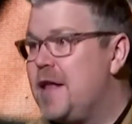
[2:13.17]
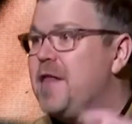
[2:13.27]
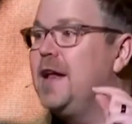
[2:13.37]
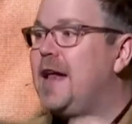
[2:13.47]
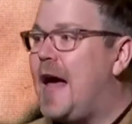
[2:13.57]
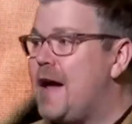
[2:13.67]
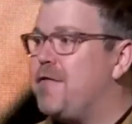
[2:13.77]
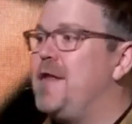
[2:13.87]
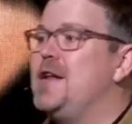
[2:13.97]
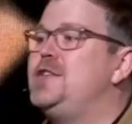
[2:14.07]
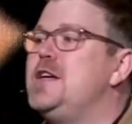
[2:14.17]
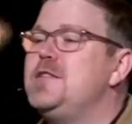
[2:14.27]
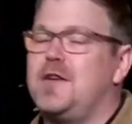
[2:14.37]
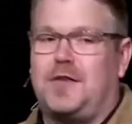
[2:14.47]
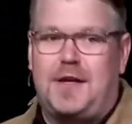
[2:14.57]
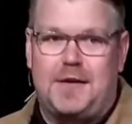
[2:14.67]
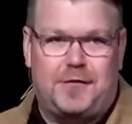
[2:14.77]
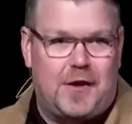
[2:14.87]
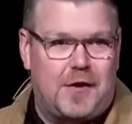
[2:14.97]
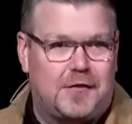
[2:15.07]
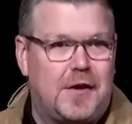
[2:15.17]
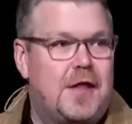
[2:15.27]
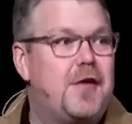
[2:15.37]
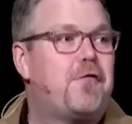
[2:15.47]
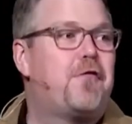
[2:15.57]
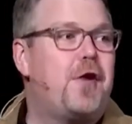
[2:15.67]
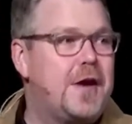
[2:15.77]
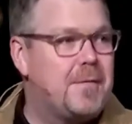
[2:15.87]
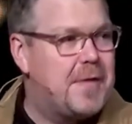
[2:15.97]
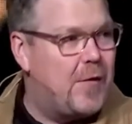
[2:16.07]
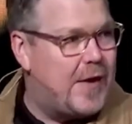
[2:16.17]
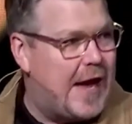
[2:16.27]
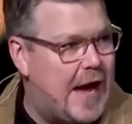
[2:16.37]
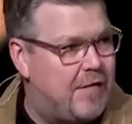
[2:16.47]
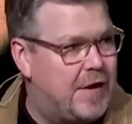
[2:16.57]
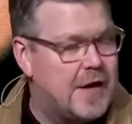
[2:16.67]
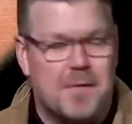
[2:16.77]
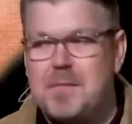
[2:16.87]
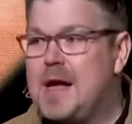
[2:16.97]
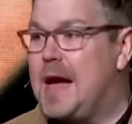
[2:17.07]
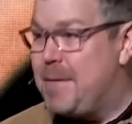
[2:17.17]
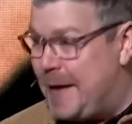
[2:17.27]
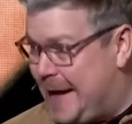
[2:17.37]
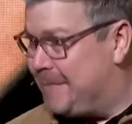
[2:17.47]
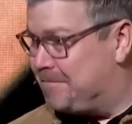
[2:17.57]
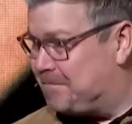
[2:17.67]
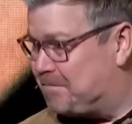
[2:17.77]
the life that Jesus gives us, the freedom that we have in him. Amen?